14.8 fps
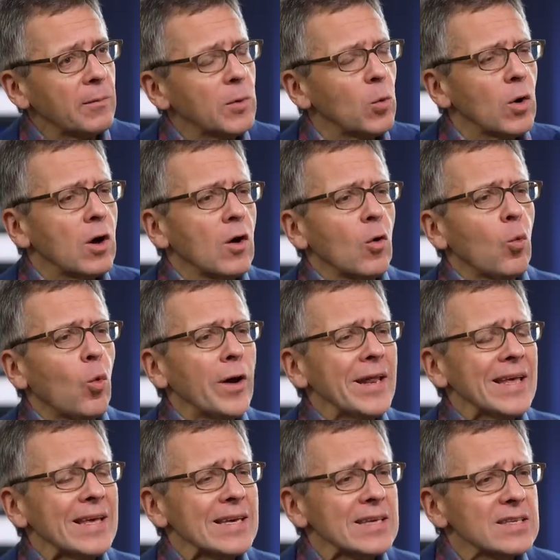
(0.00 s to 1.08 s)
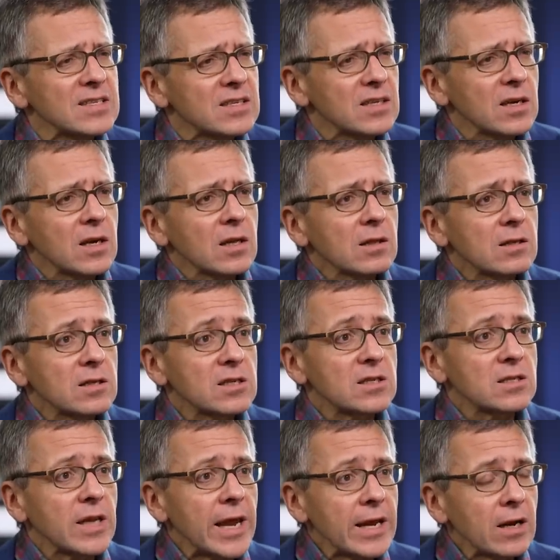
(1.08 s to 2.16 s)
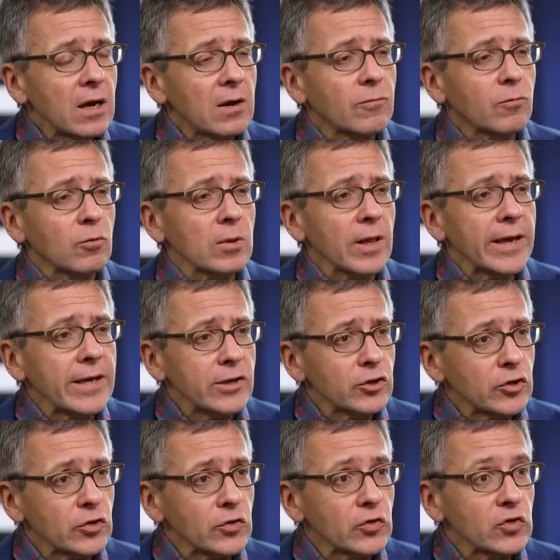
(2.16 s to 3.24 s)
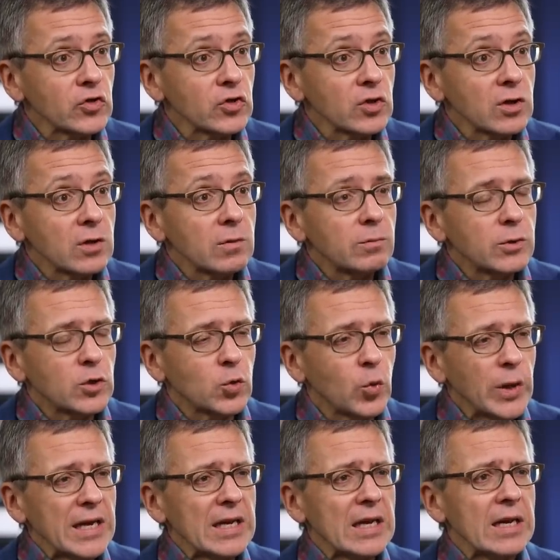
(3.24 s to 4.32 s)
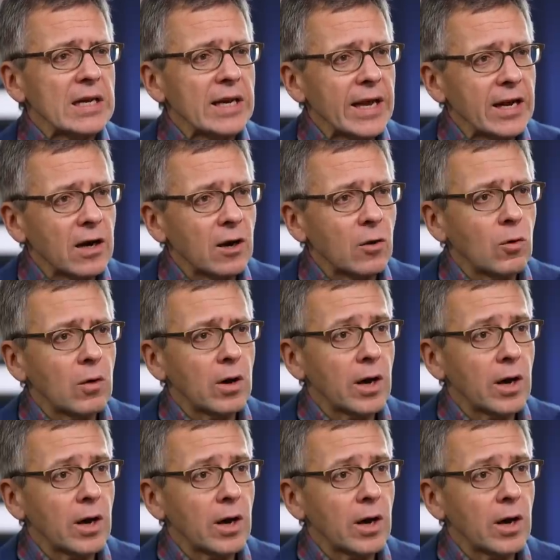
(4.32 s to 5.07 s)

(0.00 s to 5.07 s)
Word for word: I mean, what, what is the state of relations between NATO